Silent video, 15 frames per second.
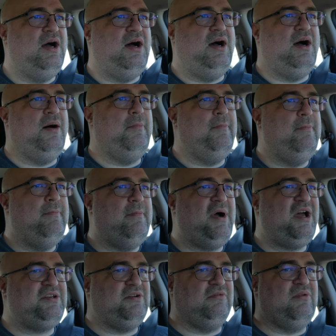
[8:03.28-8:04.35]
Um,
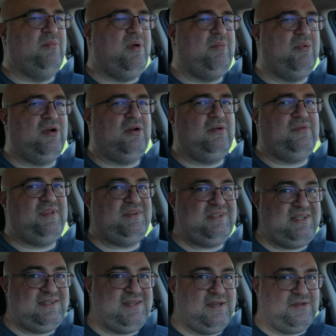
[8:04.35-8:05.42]
I don't remember the
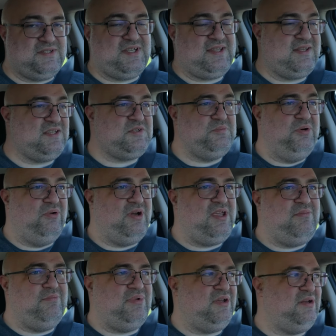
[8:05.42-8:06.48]
details at this
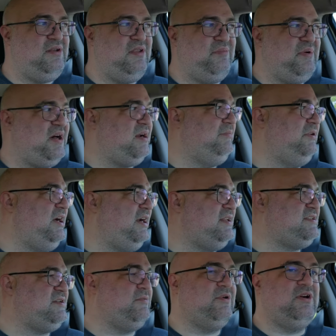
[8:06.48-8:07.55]
point, but the bottom
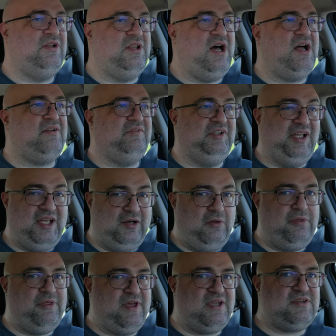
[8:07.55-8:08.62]
line is there were a lot of
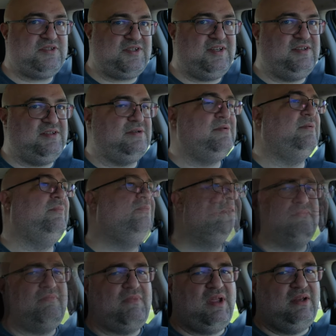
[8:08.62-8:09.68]
little things to do.
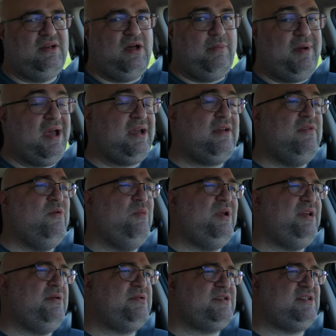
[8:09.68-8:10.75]
Now, back in the
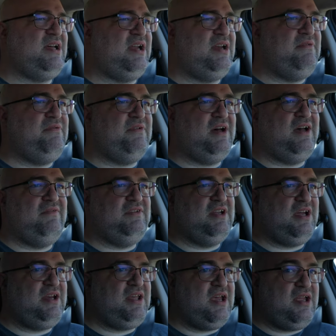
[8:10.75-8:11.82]
Windows 95
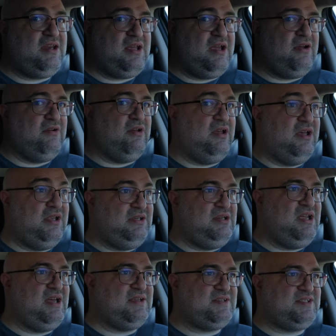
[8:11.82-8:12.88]
98 era, and
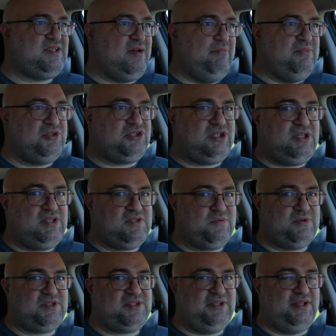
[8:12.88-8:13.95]
yes, some machines
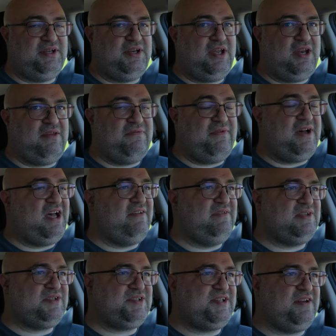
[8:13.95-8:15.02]
were still on 95
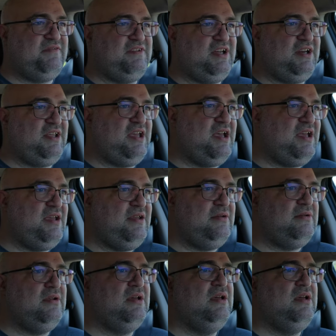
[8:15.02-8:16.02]
instead of 98,